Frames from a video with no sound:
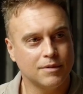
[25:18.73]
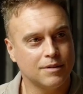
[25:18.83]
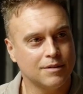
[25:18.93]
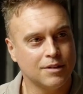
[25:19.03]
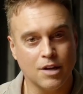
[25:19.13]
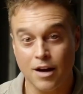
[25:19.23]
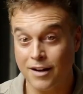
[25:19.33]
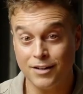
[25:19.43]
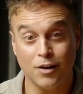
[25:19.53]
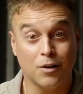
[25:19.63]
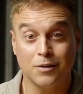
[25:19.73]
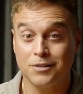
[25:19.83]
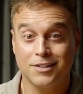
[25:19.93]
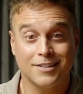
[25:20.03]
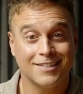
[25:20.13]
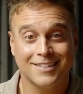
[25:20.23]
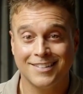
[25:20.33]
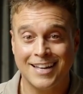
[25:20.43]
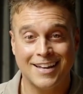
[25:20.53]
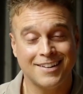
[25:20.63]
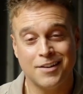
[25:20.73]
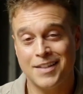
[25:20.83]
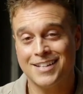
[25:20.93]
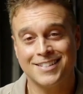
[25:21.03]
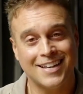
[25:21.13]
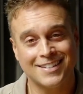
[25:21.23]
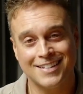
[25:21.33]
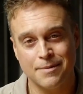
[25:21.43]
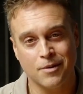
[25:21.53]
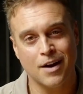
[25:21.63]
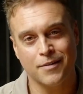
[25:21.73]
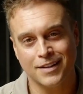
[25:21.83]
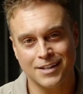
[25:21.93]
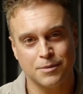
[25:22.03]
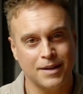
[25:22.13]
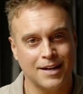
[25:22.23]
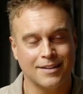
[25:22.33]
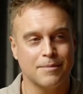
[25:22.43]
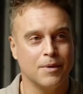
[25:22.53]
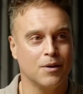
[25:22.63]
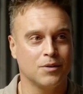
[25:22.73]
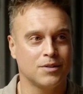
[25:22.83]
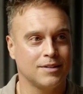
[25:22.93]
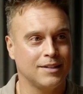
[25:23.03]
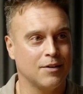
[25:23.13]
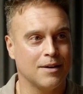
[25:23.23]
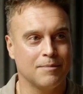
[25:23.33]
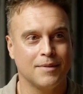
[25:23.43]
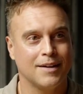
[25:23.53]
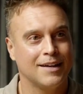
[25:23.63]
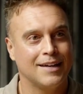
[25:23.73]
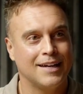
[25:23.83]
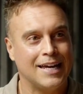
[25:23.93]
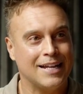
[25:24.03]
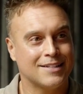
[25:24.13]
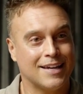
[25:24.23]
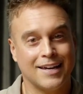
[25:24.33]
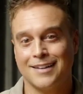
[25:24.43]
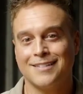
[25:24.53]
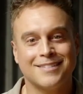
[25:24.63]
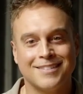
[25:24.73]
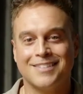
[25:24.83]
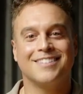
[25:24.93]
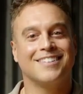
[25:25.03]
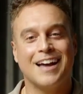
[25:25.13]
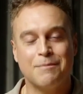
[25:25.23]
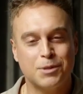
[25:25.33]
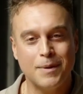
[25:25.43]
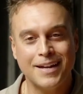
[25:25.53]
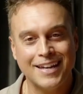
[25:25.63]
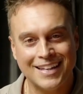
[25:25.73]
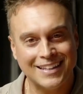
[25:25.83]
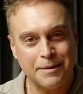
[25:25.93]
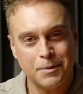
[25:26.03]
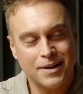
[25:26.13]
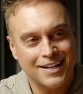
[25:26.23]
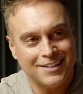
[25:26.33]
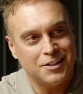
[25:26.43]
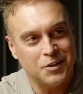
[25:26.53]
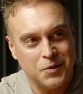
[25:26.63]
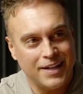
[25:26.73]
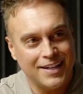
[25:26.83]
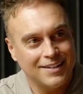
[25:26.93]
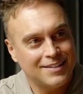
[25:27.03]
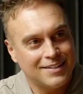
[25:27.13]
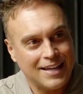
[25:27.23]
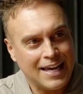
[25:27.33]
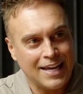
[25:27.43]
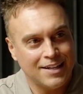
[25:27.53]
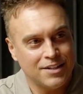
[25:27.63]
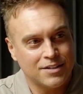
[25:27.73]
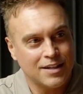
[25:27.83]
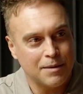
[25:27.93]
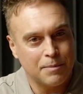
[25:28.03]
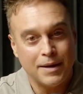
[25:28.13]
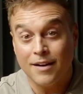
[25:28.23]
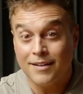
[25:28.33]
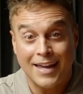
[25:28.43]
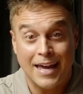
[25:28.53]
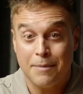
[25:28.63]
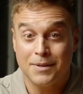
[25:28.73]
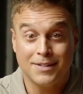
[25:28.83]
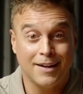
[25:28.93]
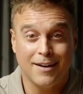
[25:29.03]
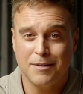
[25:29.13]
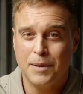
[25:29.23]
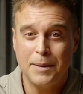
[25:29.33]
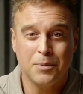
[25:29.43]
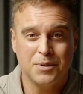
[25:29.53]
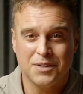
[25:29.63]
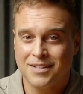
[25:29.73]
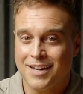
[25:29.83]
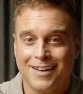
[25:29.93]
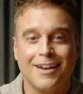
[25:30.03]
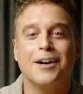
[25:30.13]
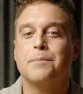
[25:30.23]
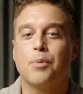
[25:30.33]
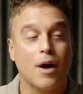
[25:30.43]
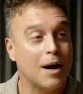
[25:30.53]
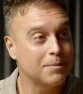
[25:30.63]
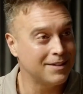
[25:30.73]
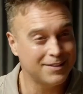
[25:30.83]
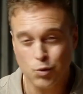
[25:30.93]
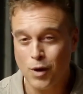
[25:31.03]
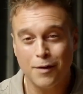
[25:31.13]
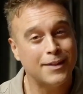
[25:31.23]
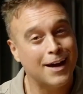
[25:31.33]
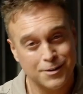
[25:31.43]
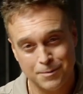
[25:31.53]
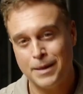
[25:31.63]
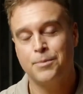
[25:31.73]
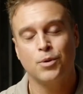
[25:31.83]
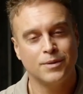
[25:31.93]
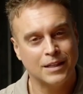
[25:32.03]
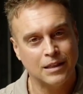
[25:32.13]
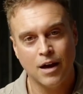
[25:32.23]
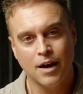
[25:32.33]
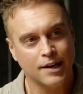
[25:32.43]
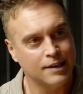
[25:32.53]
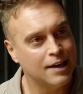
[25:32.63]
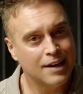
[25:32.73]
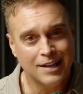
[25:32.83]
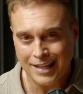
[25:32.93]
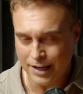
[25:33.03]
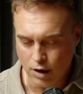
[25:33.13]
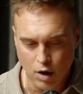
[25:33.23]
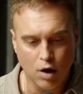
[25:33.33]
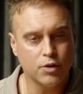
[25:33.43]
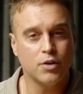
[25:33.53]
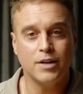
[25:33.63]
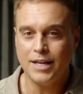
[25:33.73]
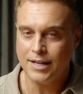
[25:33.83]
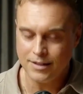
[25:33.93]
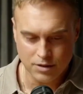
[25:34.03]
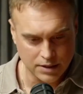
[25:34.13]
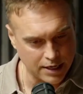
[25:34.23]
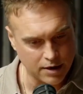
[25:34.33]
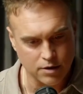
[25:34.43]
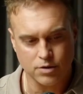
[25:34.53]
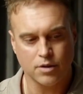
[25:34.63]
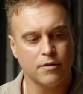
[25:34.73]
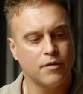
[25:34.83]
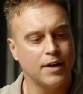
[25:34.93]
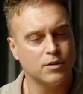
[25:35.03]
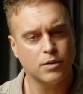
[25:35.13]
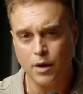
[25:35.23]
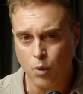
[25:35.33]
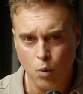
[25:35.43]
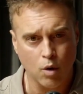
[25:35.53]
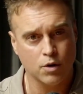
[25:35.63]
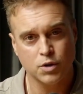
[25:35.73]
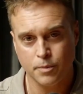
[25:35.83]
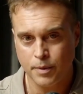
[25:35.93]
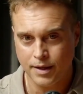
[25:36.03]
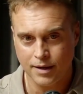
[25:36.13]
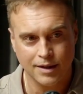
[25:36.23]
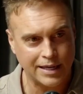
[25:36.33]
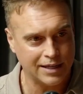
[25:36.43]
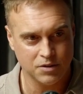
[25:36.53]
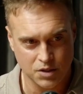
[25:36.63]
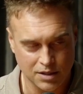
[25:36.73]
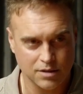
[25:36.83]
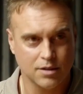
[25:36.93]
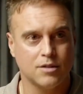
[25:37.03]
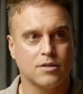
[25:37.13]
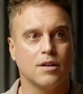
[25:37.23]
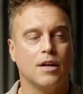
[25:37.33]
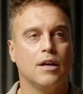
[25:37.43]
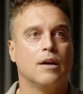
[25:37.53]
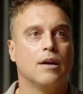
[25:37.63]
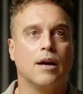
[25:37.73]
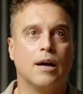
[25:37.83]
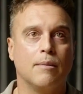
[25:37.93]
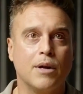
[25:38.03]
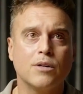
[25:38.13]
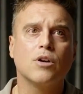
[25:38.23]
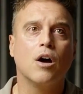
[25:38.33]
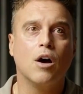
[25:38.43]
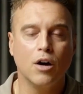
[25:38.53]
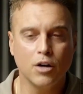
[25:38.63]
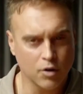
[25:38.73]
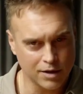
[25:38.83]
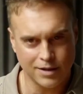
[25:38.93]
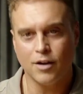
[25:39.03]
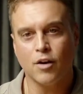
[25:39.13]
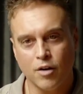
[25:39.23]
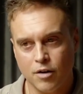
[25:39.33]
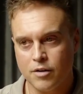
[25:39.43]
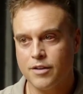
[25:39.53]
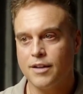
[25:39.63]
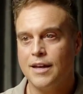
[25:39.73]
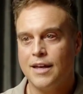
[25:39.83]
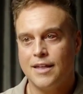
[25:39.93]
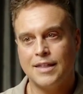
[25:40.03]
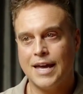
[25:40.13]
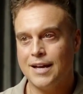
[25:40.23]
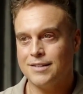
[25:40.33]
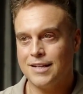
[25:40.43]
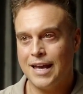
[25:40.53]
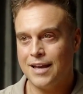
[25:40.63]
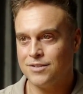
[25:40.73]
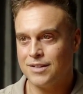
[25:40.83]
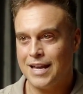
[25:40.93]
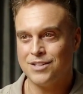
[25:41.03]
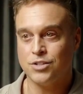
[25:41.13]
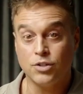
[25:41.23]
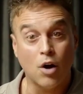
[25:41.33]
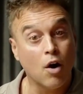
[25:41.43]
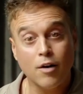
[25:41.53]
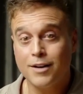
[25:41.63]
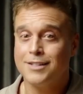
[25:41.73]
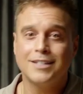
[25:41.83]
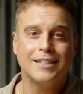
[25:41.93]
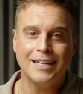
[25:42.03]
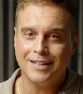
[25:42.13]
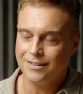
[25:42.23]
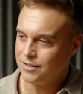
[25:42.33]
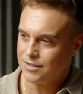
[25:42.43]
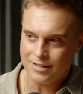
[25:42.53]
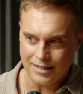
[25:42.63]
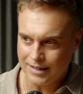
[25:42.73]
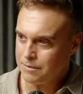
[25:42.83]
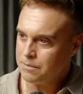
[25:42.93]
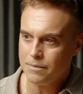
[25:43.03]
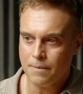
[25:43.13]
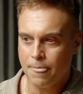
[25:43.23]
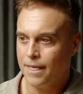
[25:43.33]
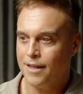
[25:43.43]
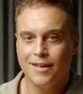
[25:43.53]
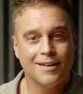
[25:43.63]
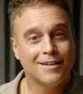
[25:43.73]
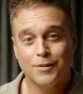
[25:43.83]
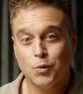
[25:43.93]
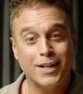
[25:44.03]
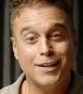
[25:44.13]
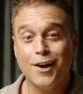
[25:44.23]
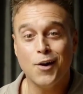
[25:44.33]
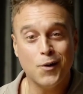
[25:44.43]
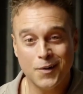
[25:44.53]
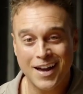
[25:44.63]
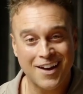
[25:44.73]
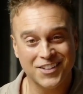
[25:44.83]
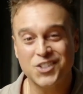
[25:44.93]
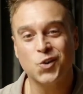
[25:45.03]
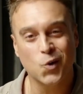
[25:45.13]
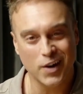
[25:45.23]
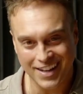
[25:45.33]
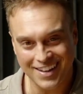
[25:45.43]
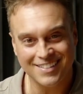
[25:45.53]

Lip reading: young adults that that's a demographic that I speak at the most. And it's like I'm speaking at Liberty in 2 weeks, and just like being on campus there, and people just like unprompted, 12,000 people on the lawn, like on their knees, tears on their face, like worshiping King Jesus. There's a hunger in the earth that as dark as things seem, we know how the story ends.